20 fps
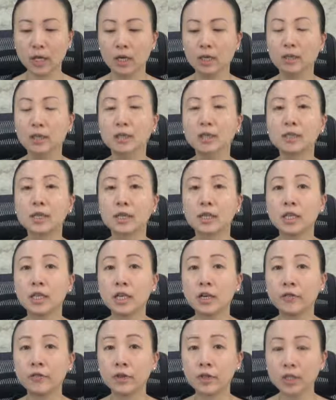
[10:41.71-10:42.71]
the
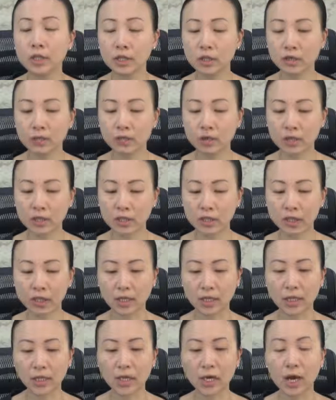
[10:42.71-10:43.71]
significance of your
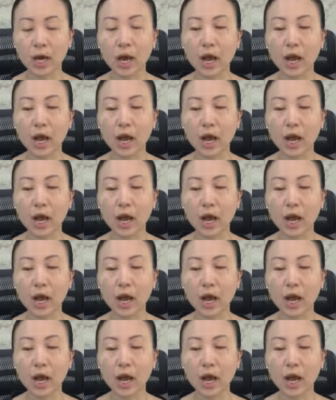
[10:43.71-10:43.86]
study